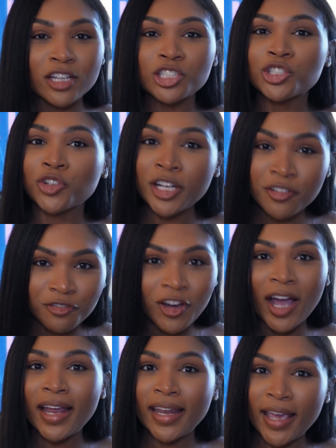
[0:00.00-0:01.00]
a street
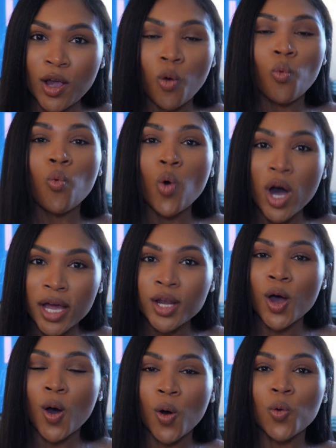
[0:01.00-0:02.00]
fighting
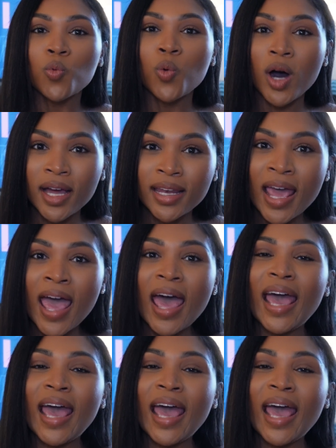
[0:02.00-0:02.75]
101,